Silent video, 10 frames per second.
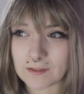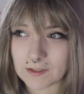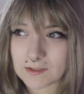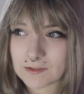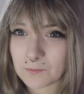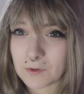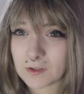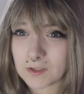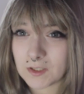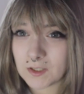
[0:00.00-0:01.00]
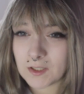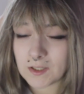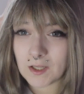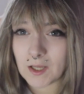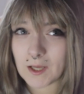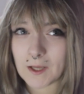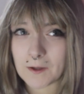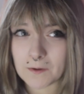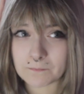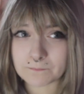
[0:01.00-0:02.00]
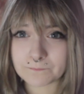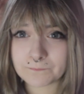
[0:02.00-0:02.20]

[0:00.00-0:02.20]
this one, I